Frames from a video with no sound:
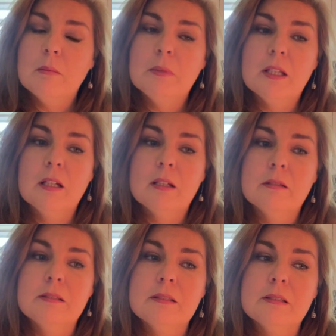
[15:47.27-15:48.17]

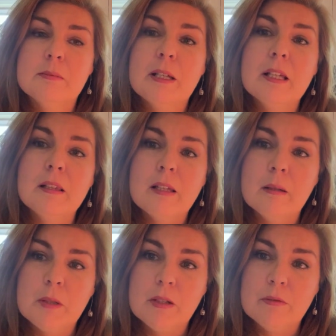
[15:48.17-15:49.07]
because it's making
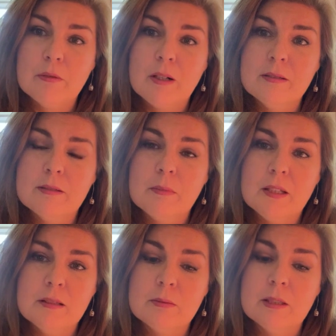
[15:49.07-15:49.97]
them confront some
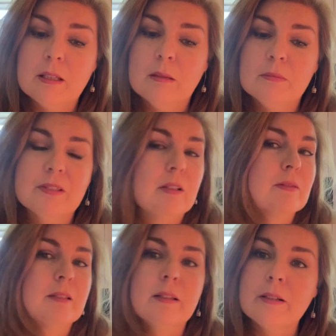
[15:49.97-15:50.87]
things within
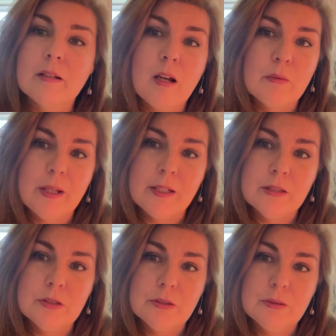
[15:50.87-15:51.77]
themselves that they're not ready
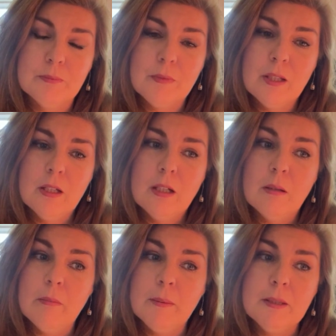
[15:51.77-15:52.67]
to.
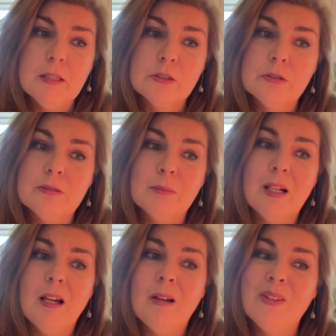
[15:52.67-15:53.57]
Maybe issues
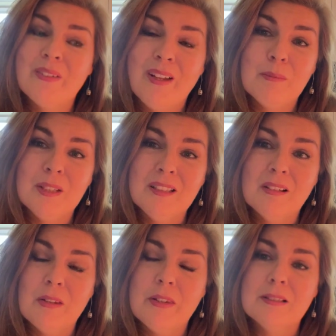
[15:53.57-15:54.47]
about how they're not being
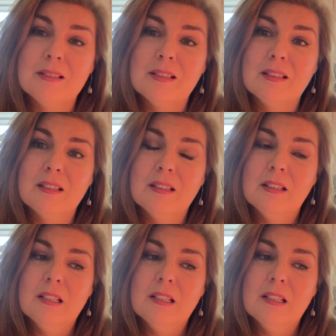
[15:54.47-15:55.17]
authentic.